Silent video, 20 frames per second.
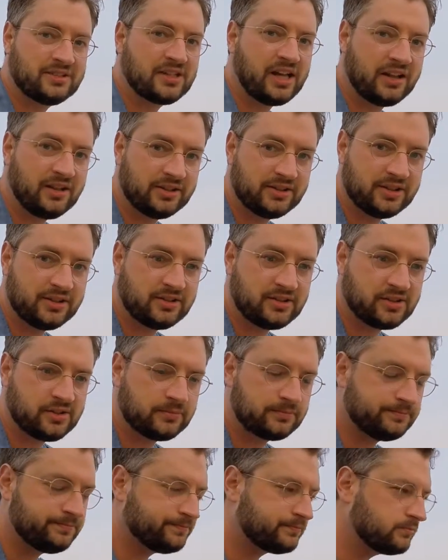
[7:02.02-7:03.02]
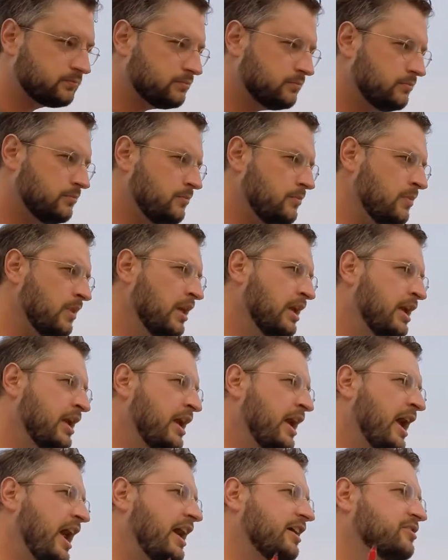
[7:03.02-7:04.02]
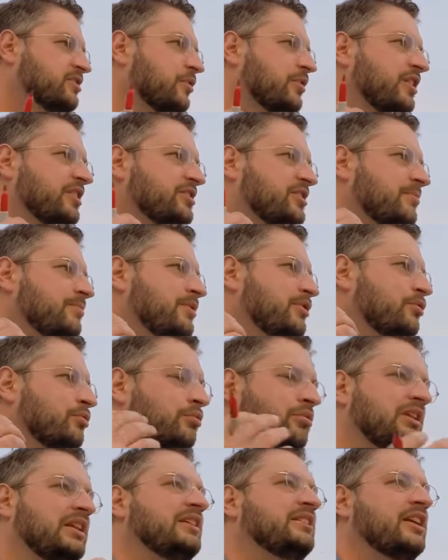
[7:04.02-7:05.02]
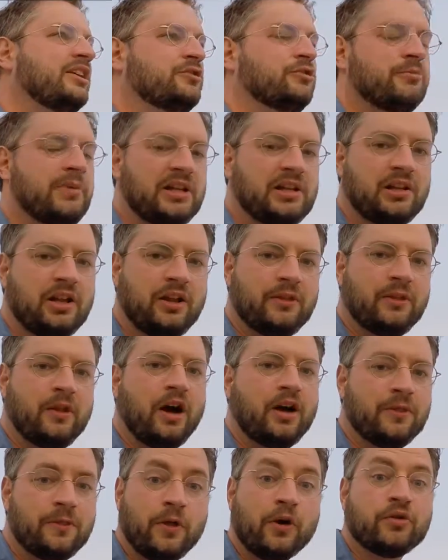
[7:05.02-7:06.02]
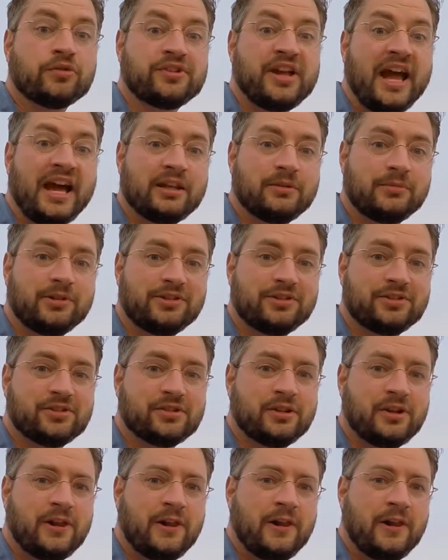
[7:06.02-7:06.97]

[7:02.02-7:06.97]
skeletons. And so this can be really detrimental on those animals.